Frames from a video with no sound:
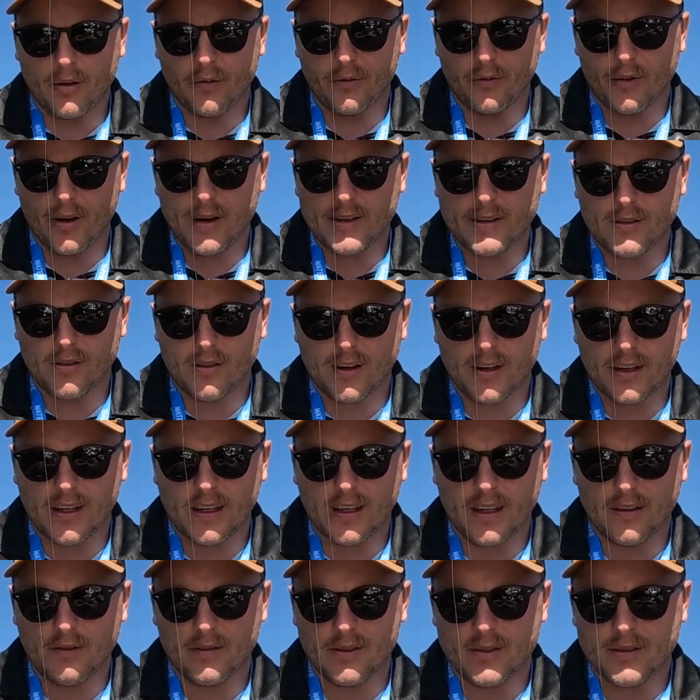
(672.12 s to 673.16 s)
You're better off
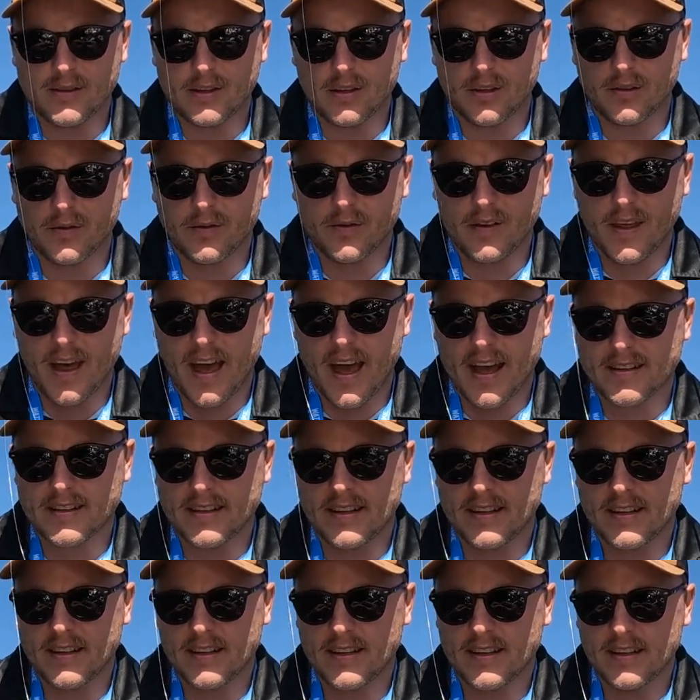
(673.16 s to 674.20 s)
retying to give yourself
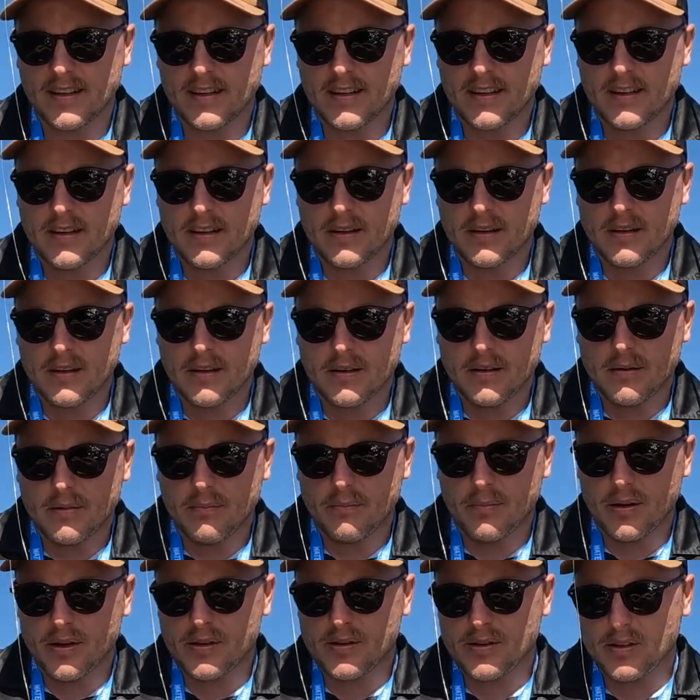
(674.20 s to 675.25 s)
that
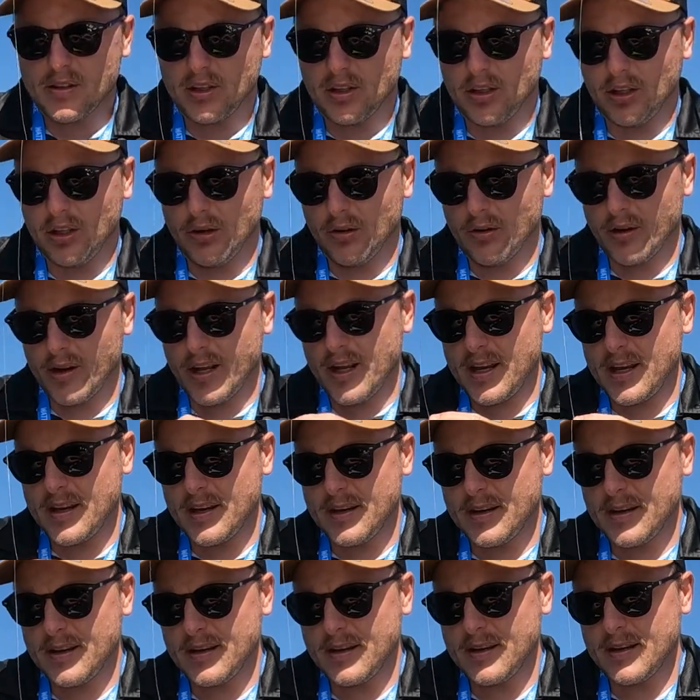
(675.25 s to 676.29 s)
bit of
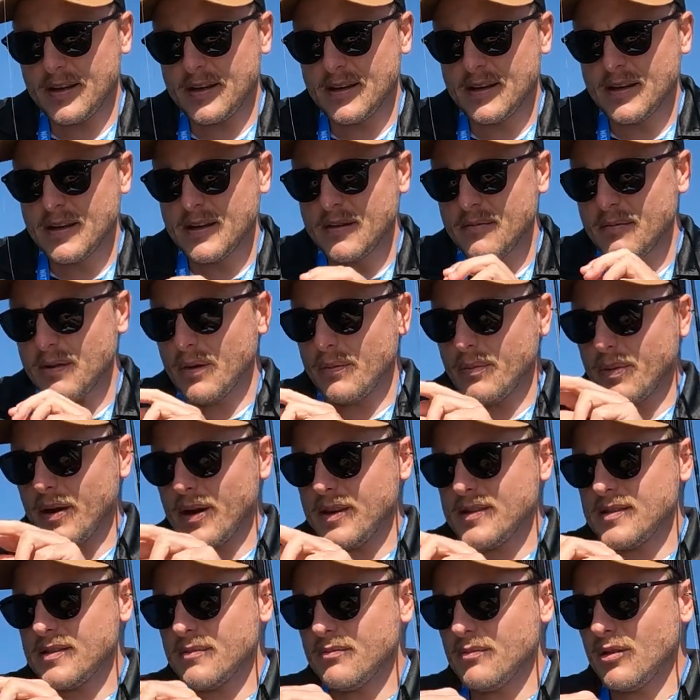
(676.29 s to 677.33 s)
security,
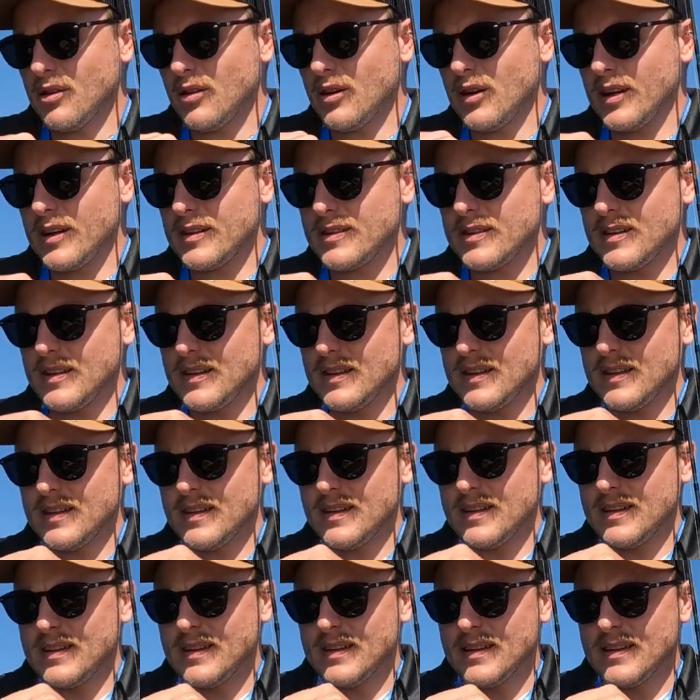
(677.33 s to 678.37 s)
bit of peace of mind,